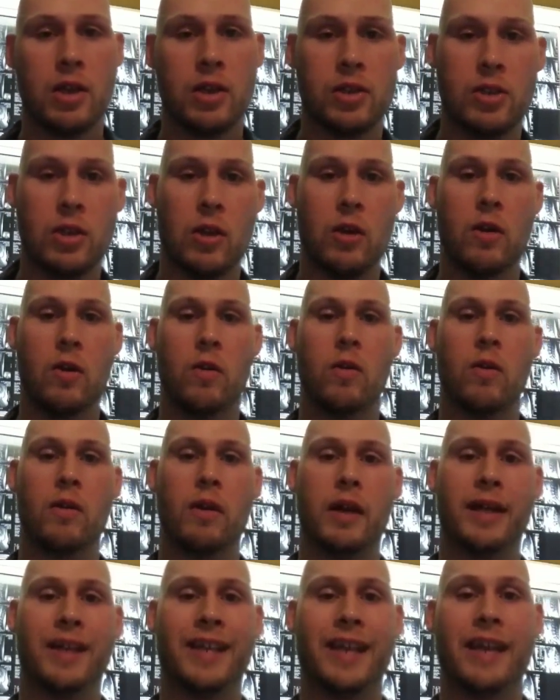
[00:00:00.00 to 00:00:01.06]
So
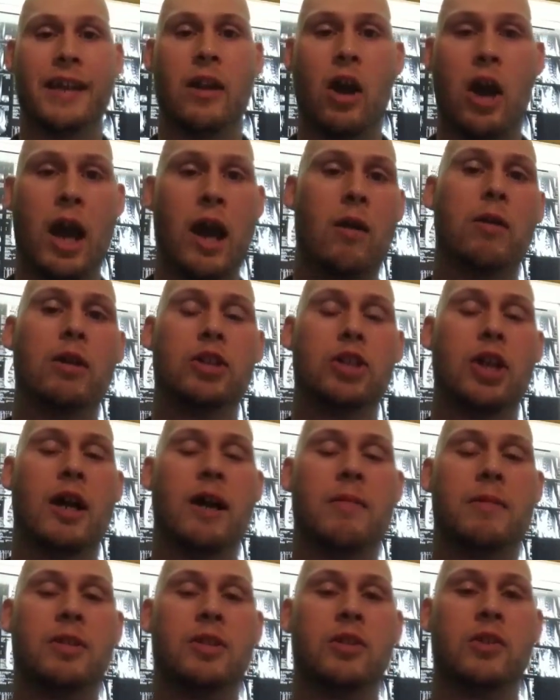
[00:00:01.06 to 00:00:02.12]
again, our
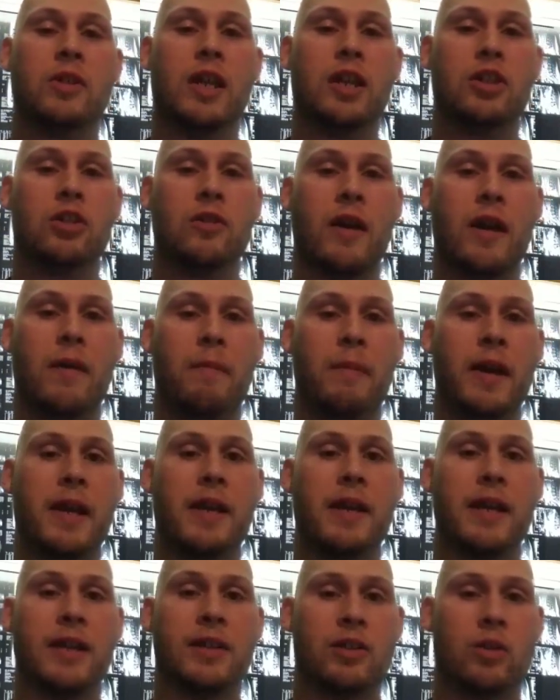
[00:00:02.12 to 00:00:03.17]
job is to get you out of
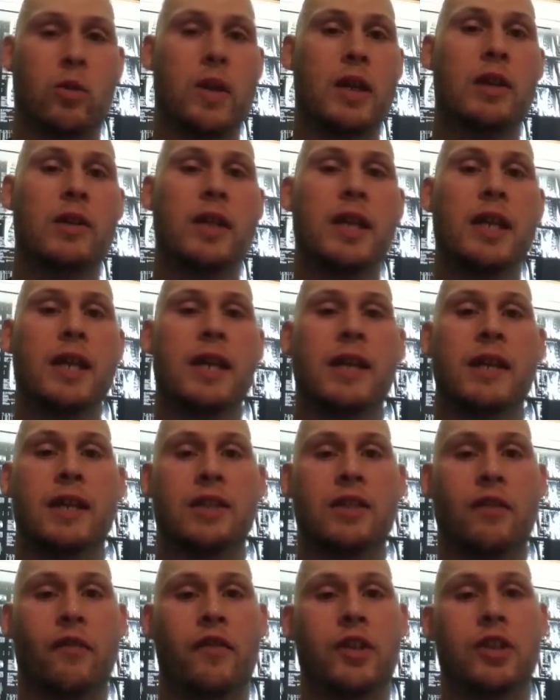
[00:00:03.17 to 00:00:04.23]
pain as quickly and
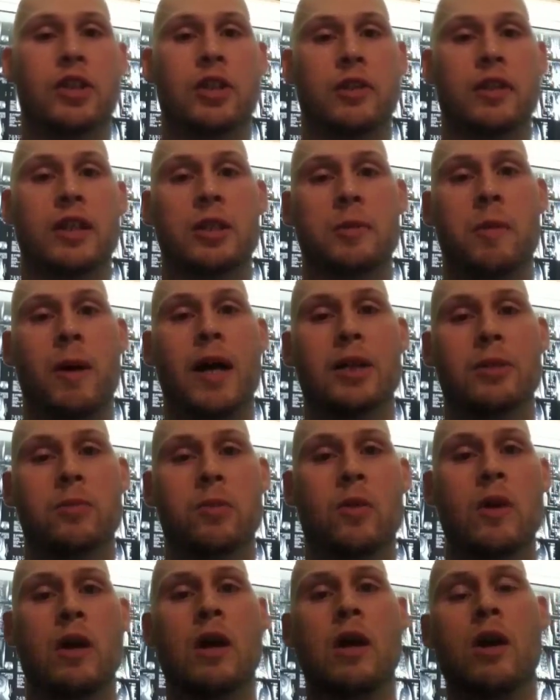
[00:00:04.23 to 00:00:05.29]
as efficiently as
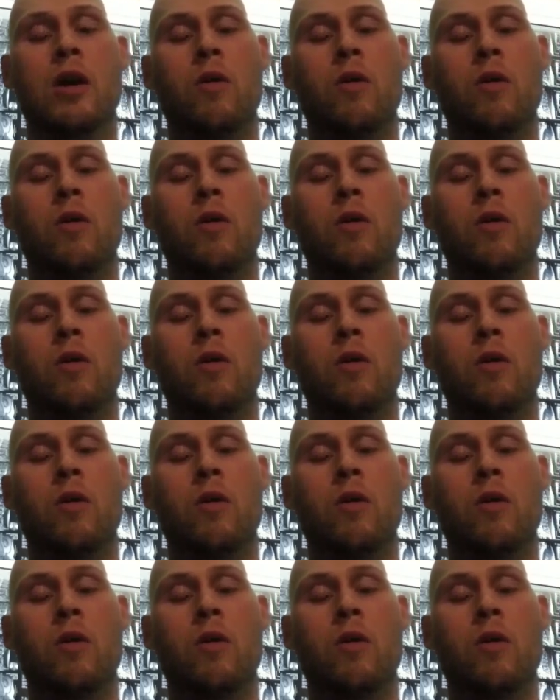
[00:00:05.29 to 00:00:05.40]
possible.